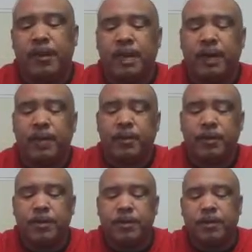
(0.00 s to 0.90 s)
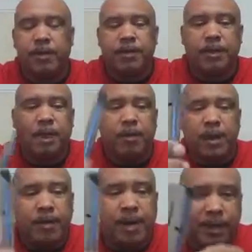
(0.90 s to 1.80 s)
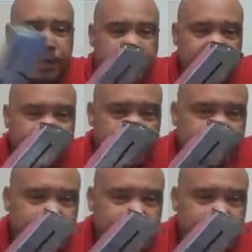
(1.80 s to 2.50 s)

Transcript: I use Wilson Combat magazines.